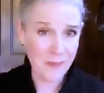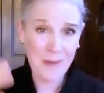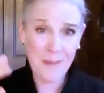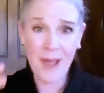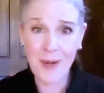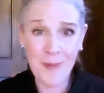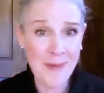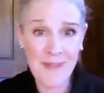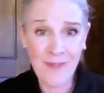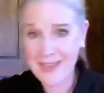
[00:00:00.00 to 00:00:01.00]
bottom of my
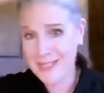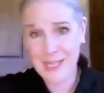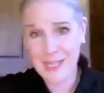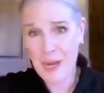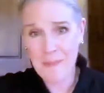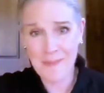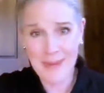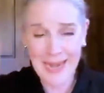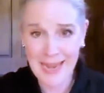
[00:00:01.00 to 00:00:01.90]
feet to the top of my head